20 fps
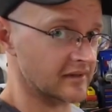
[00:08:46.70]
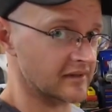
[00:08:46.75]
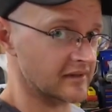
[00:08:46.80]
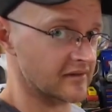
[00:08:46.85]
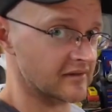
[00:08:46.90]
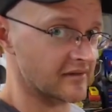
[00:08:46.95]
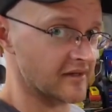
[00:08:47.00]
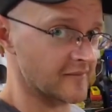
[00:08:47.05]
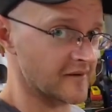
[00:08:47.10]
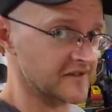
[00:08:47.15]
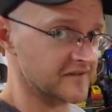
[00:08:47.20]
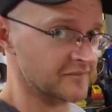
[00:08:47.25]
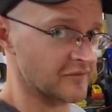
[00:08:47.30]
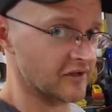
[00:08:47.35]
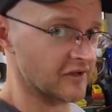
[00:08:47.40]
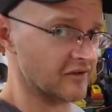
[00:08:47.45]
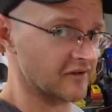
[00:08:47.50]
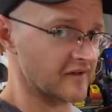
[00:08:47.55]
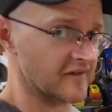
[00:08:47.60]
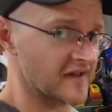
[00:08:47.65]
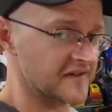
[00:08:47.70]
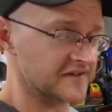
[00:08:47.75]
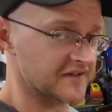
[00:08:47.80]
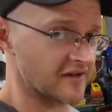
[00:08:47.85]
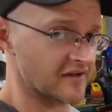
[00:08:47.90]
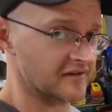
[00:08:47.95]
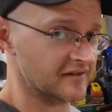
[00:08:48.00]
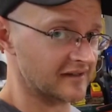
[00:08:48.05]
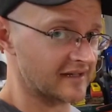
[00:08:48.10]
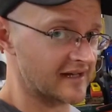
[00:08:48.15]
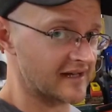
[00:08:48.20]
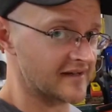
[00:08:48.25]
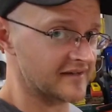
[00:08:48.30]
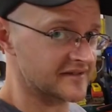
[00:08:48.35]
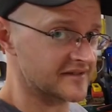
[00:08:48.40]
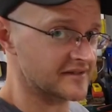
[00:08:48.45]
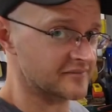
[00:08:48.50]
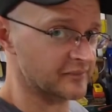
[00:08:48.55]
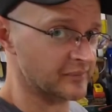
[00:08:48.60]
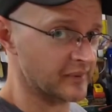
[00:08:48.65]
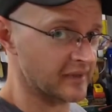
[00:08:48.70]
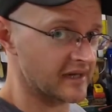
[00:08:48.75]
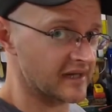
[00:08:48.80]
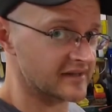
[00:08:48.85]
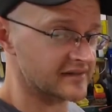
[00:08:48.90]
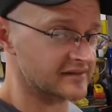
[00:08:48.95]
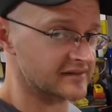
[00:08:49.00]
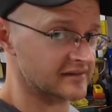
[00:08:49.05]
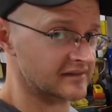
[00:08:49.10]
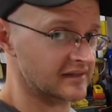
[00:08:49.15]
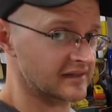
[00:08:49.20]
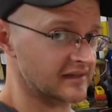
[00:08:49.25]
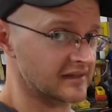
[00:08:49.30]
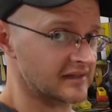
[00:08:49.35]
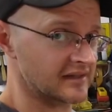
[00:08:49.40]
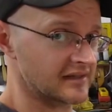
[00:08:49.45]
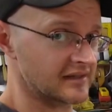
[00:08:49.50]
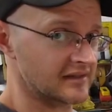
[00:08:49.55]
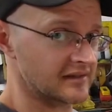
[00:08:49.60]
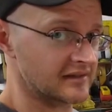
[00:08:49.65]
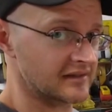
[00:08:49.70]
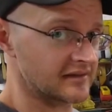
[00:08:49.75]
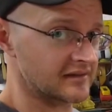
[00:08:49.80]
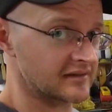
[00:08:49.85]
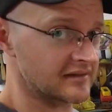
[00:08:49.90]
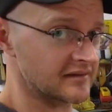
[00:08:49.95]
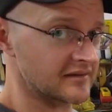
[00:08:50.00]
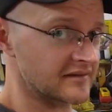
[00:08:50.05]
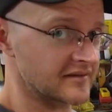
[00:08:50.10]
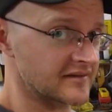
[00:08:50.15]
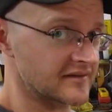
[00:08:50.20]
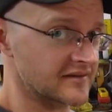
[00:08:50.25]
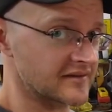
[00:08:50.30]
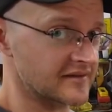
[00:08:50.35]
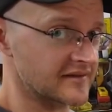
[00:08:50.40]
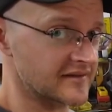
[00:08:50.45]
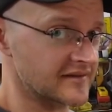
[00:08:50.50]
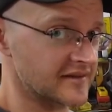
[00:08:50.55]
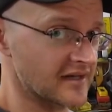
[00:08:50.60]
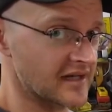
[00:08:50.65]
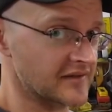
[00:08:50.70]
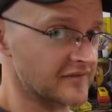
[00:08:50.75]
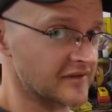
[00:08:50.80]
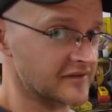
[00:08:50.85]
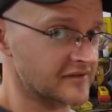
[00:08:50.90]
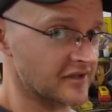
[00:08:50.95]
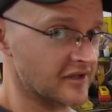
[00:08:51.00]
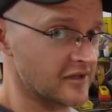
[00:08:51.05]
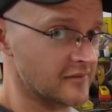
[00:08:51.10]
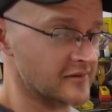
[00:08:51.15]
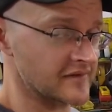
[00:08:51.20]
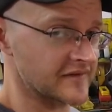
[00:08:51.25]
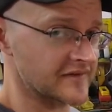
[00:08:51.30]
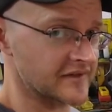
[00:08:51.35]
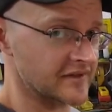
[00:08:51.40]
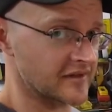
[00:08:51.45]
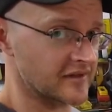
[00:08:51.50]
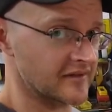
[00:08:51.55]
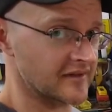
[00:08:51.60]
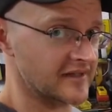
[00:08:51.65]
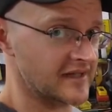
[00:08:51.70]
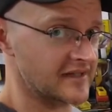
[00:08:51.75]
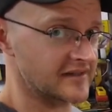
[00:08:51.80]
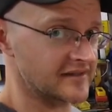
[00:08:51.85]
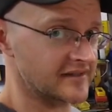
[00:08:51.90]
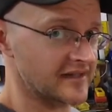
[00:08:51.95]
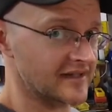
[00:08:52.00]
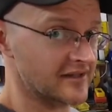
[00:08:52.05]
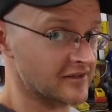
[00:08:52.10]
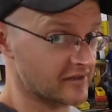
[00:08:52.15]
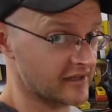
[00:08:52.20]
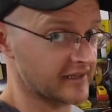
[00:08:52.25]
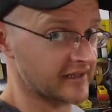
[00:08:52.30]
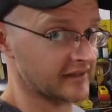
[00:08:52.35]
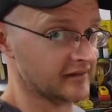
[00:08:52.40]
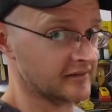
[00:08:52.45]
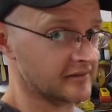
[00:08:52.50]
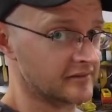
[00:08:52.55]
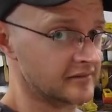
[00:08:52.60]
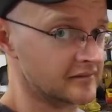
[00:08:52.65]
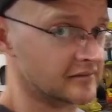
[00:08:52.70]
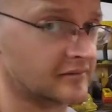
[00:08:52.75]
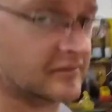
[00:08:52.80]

I don't know how much longer that's going to last, but this is the start of October, so I need to get cracking.